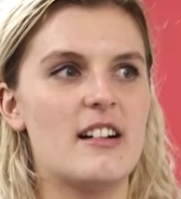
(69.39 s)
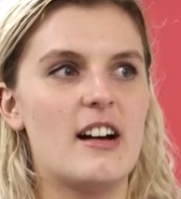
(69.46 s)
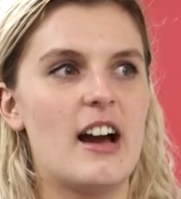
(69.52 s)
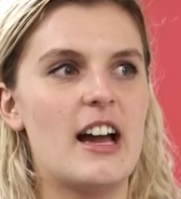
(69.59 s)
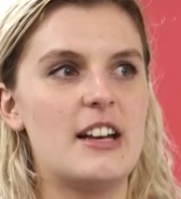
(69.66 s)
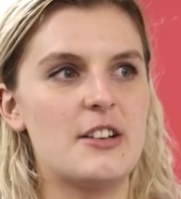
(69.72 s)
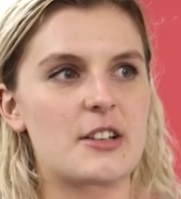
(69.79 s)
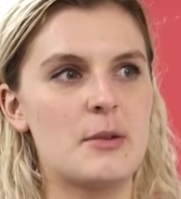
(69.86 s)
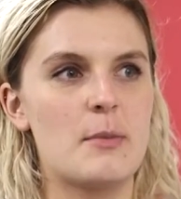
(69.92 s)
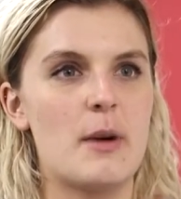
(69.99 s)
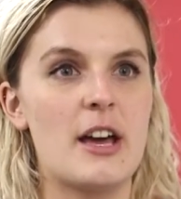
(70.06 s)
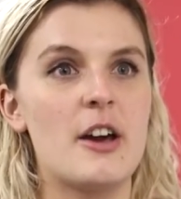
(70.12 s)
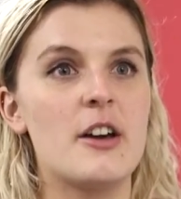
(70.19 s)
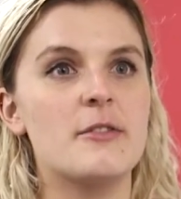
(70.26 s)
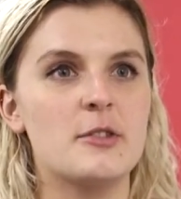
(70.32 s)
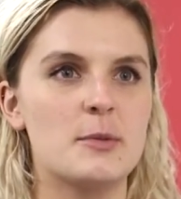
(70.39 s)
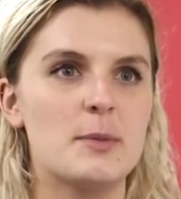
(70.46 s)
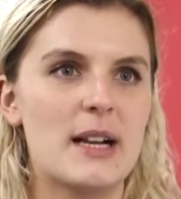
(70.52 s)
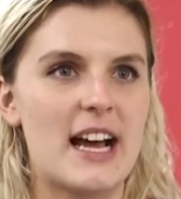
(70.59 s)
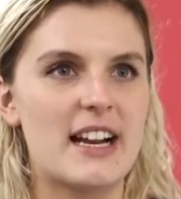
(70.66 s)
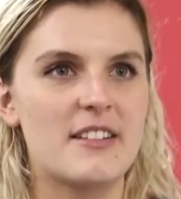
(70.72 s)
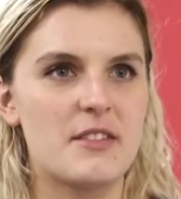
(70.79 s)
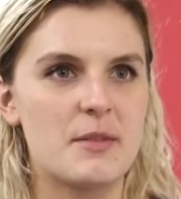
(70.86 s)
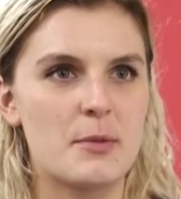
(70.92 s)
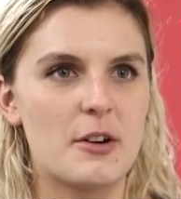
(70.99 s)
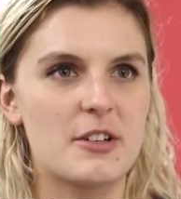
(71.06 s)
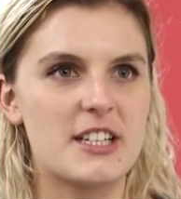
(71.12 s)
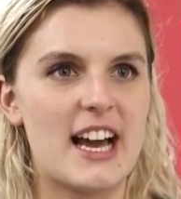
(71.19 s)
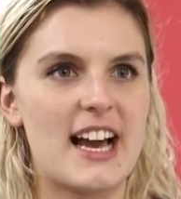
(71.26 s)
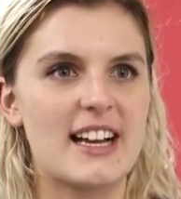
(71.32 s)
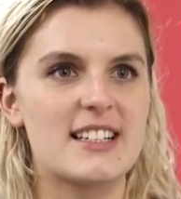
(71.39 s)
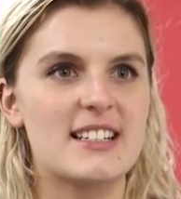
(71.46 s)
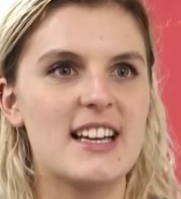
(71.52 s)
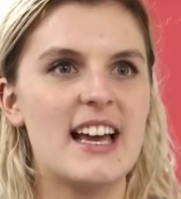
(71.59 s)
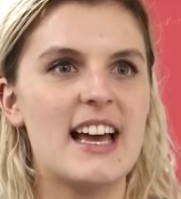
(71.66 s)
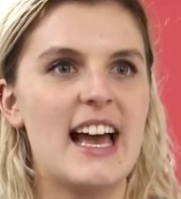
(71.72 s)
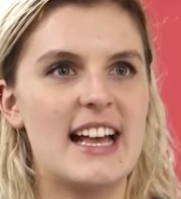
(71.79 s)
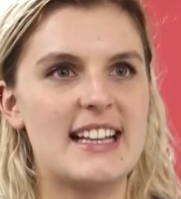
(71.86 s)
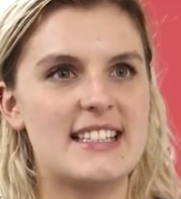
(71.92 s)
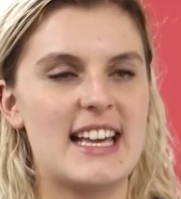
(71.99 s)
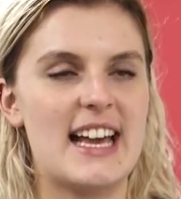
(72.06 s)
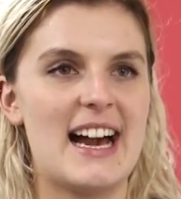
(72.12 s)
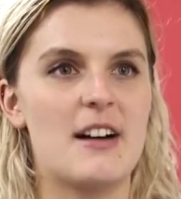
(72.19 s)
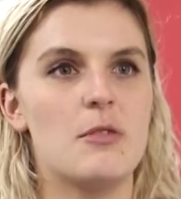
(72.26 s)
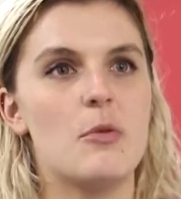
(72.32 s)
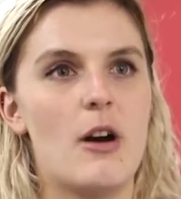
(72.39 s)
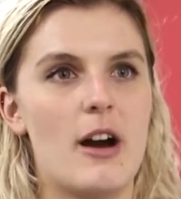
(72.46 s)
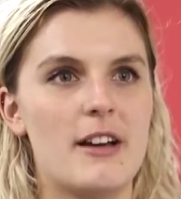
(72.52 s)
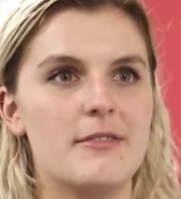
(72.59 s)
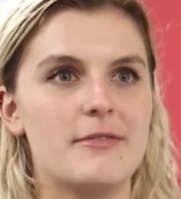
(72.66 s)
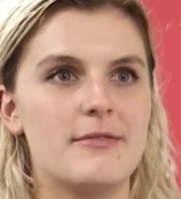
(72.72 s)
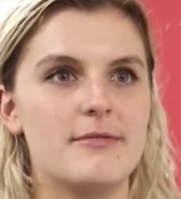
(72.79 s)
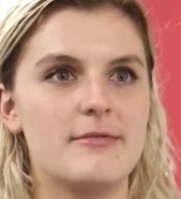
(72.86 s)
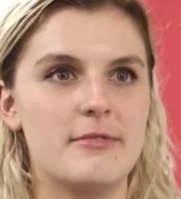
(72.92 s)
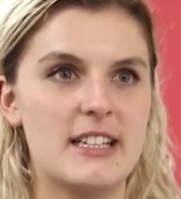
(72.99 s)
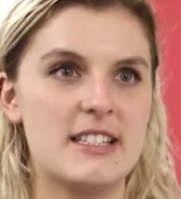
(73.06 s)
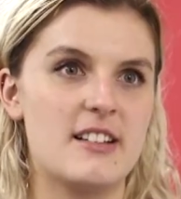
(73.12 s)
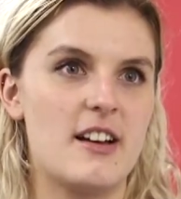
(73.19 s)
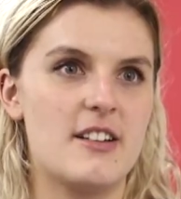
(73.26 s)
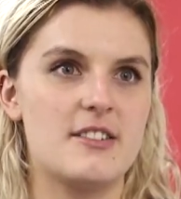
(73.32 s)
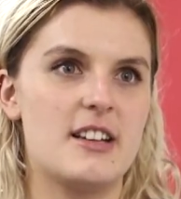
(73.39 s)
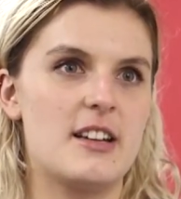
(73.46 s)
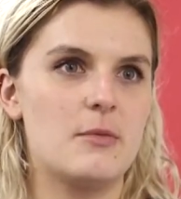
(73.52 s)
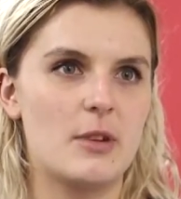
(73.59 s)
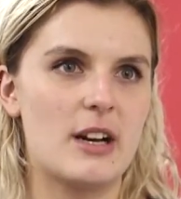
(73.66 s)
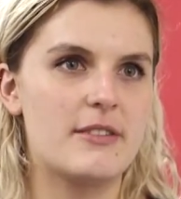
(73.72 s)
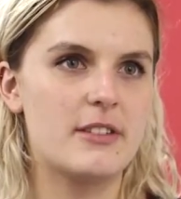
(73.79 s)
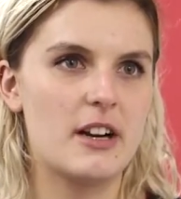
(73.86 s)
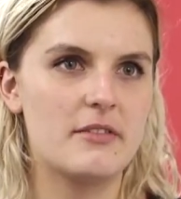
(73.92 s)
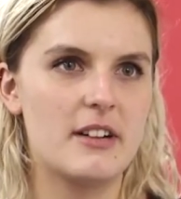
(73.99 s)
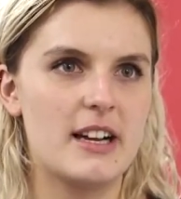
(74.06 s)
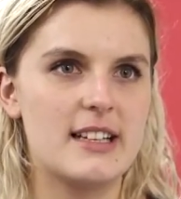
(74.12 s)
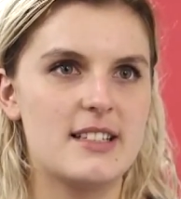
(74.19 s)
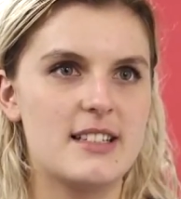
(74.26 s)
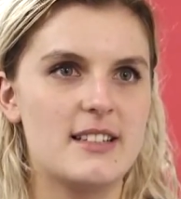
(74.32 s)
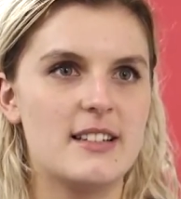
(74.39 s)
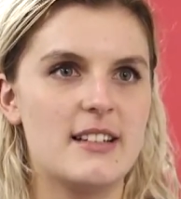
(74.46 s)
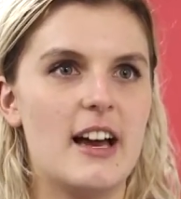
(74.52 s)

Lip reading: I look at my overall plan of the project and see how what I've researched and whatever I've read